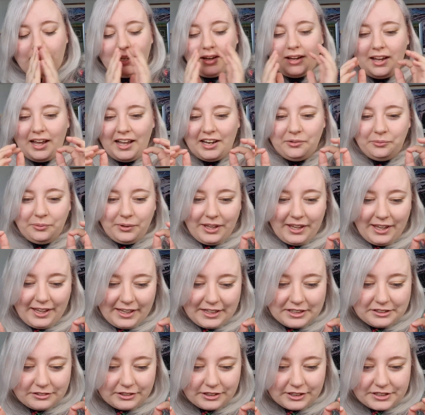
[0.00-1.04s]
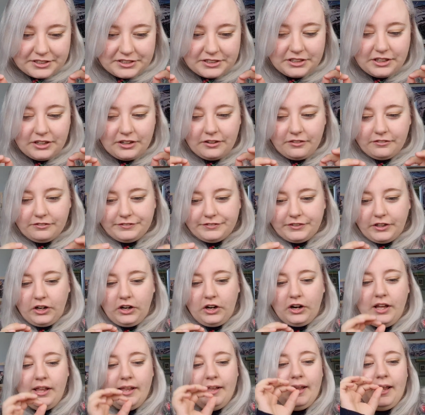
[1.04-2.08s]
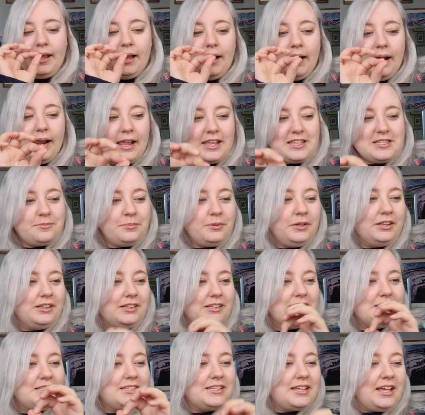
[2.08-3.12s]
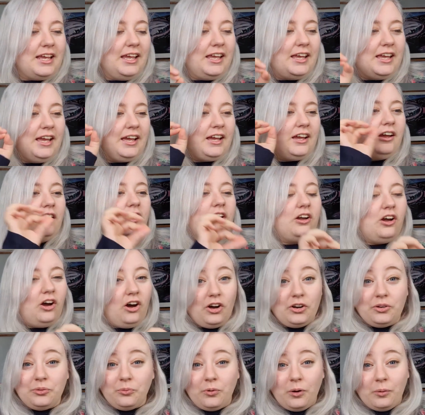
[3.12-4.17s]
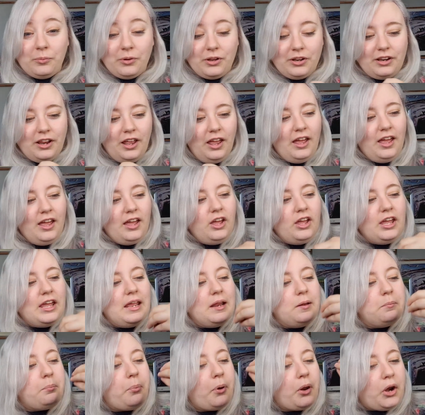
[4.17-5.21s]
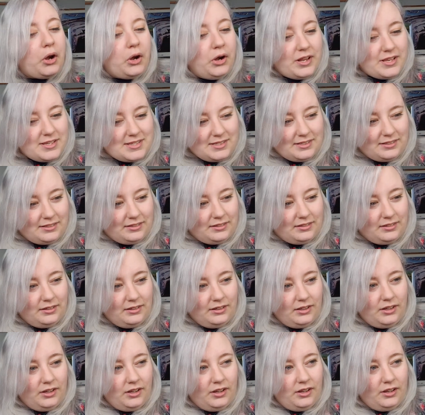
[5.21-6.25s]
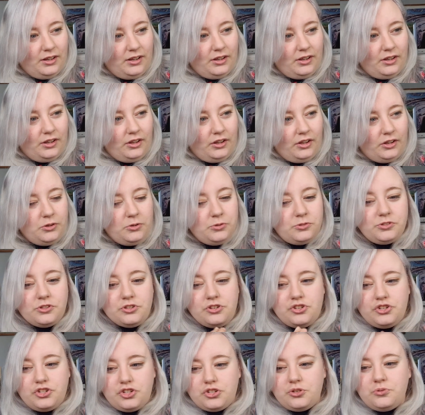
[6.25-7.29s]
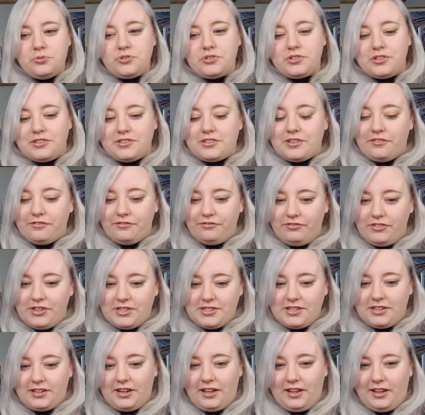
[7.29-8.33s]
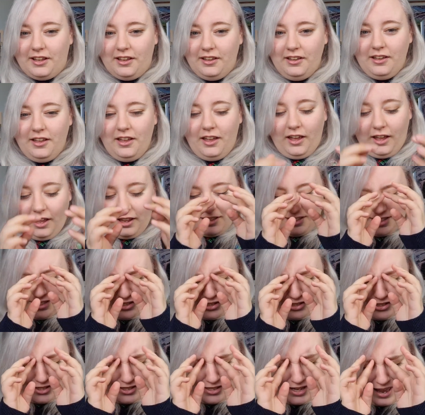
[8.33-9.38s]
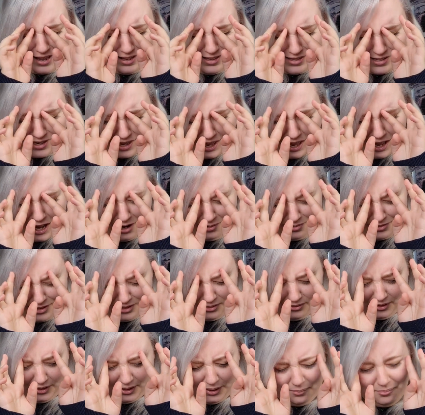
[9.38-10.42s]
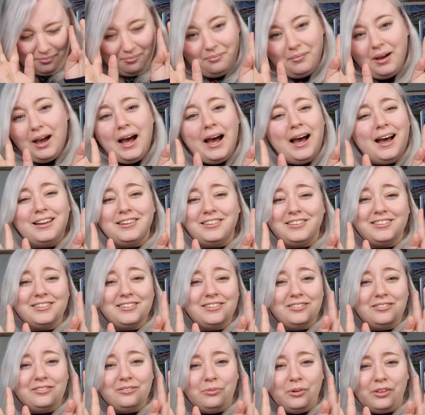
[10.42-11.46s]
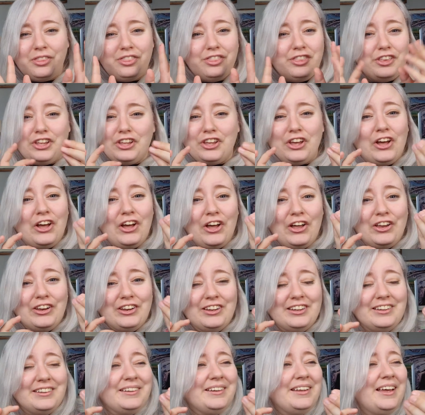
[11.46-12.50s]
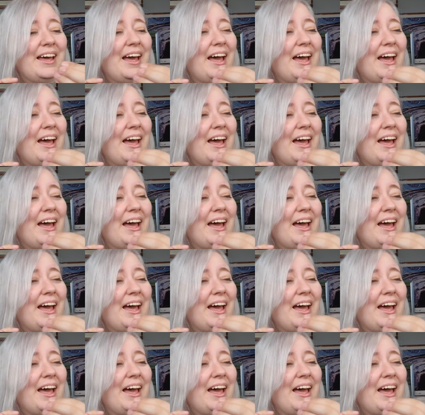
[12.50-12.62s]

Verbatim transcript: Can we hear it for a lesbian, psychic con woman in prison who seduces a visitor and sends her absolutely mad with the yearning?